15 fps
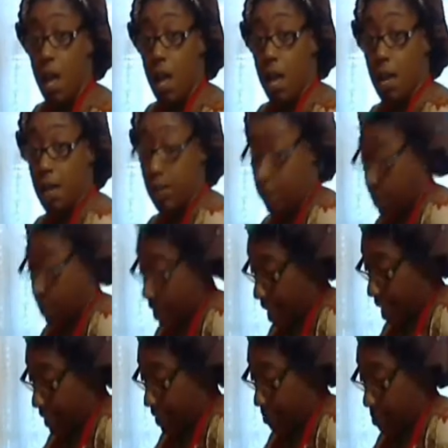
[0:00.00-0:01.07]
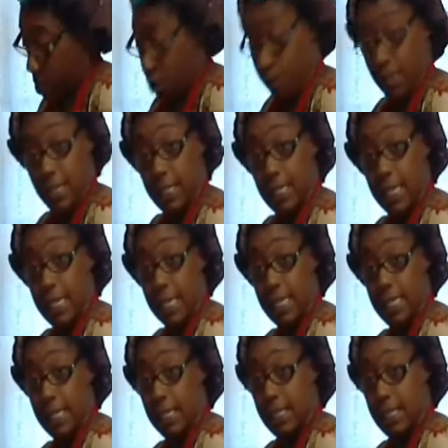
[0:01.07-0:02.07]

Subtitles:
You see how smooth this is?